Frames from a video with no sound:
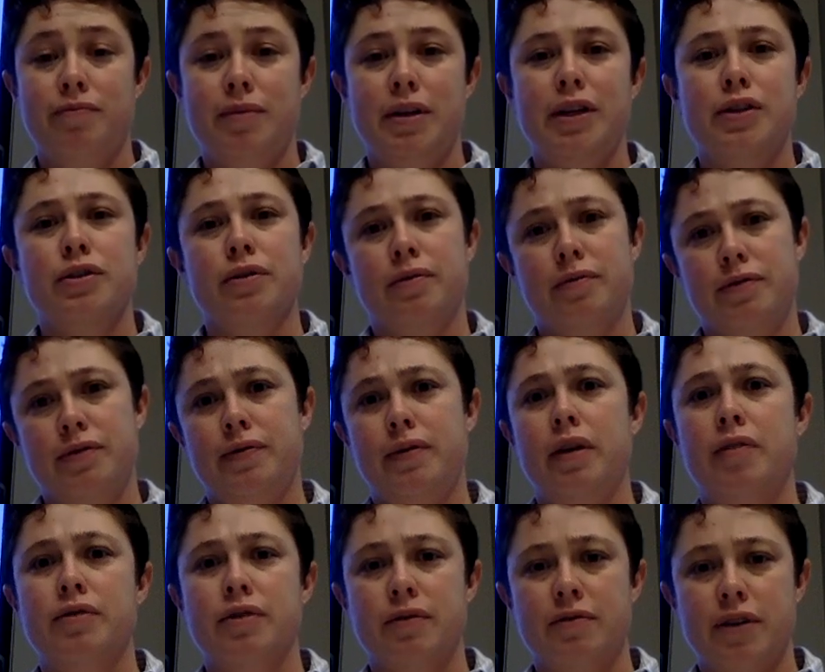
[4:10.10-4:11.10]
Each of
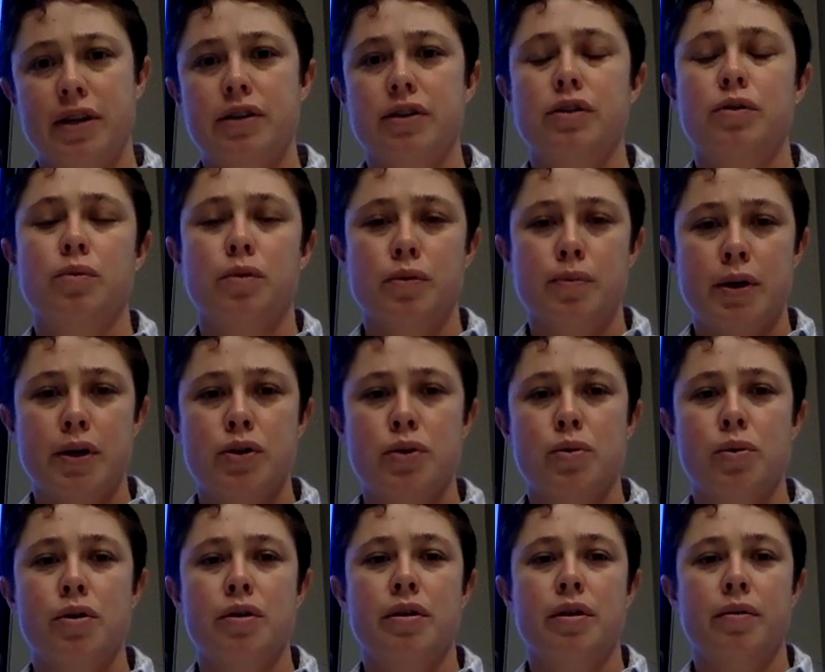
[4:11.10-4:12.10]
the phases was much
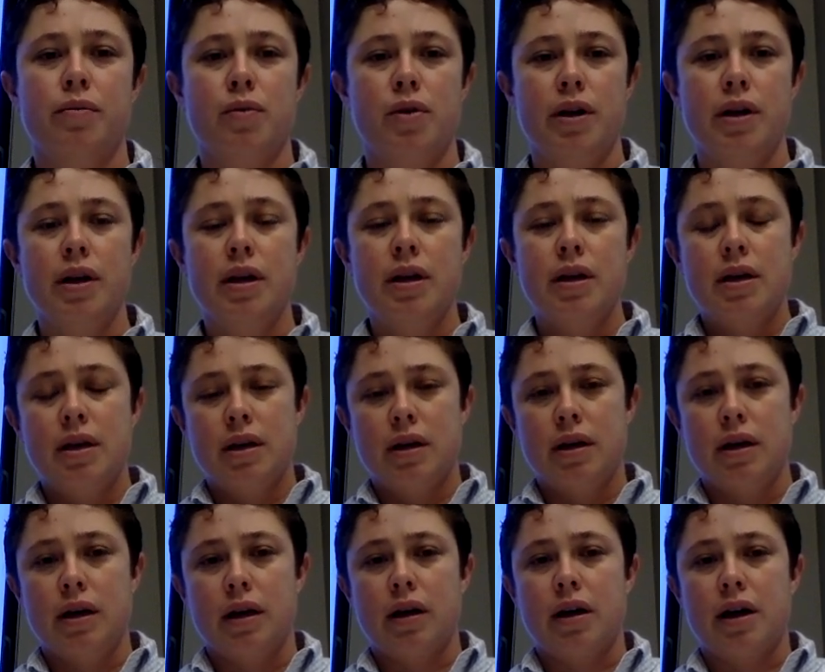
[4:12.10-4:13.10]
shorter than what
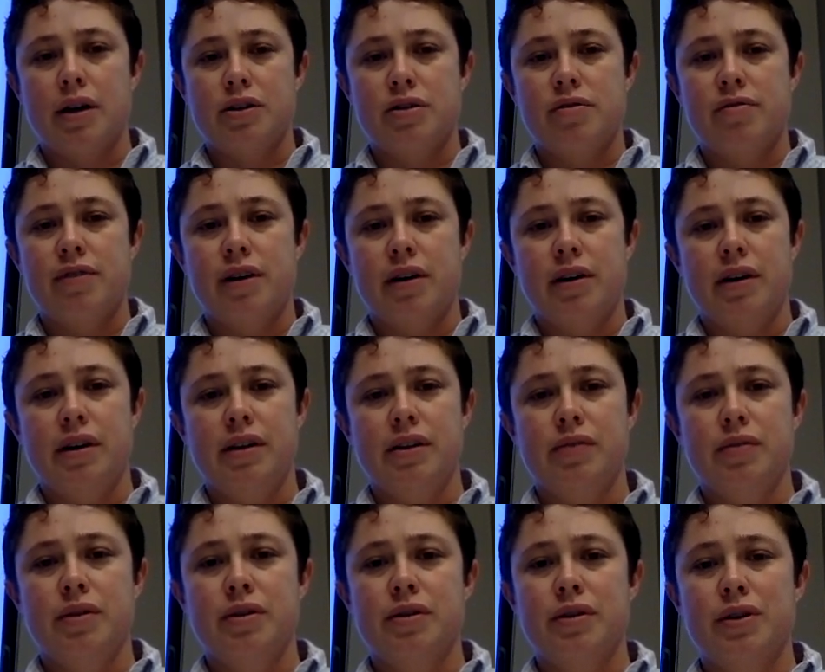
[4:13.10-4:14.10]
Kochner found in his
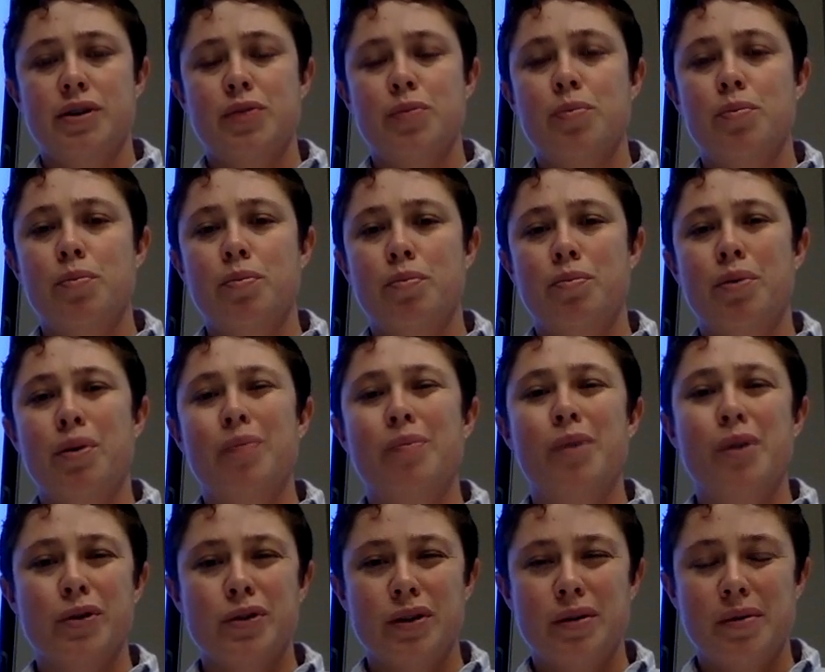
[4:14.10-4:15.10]
research, but
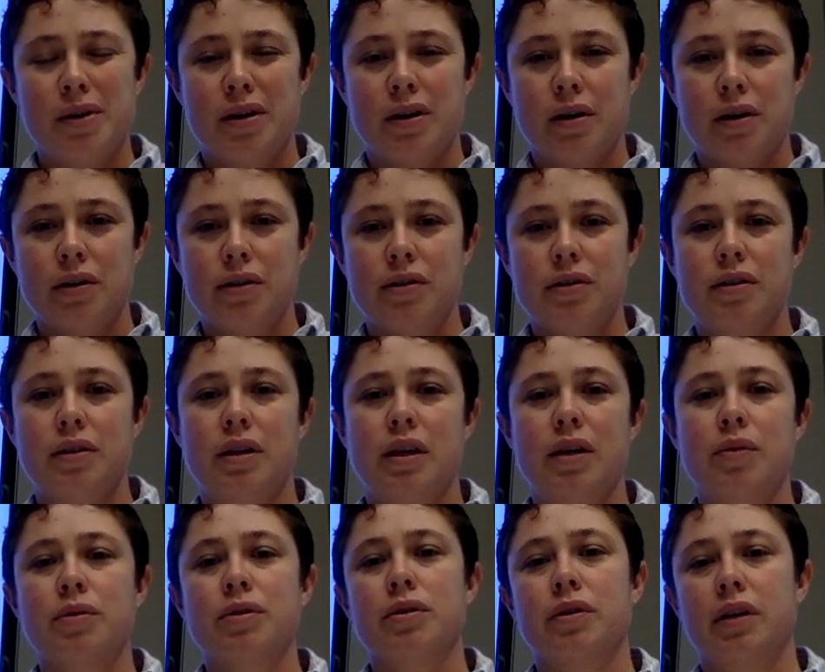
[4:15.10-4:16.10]
mostly because
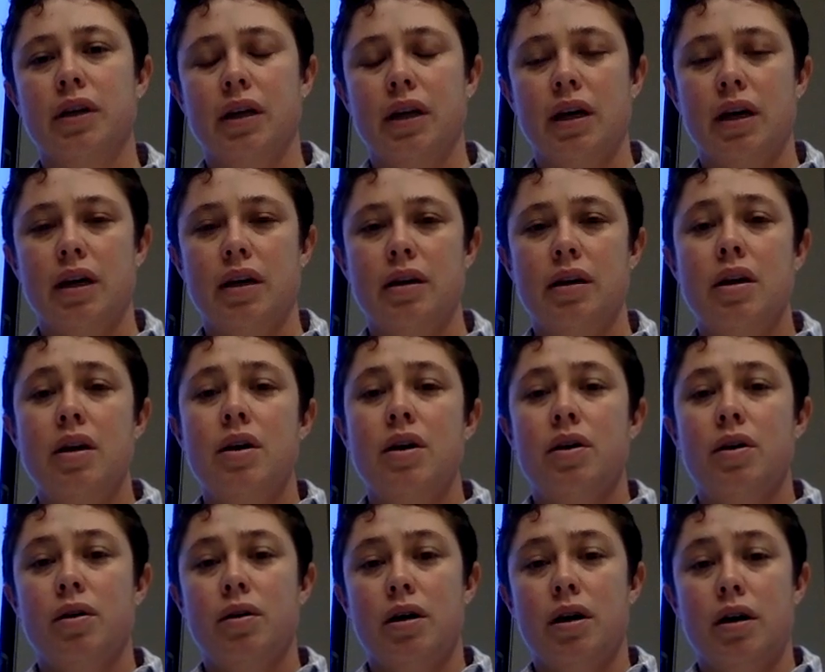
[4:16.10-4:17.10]
he was looking
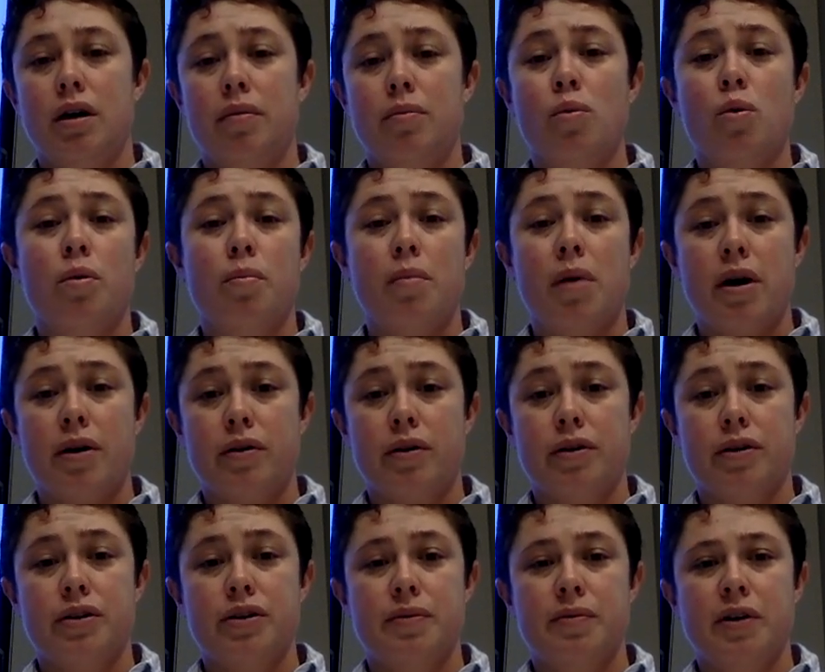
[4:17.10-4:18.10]
at more moderate
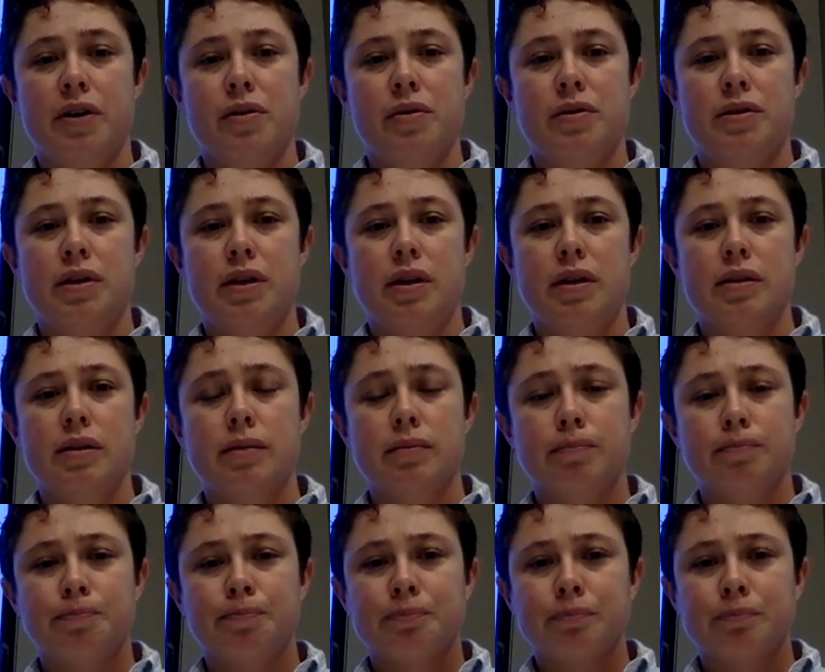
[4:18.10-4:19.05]
or severe OCDs.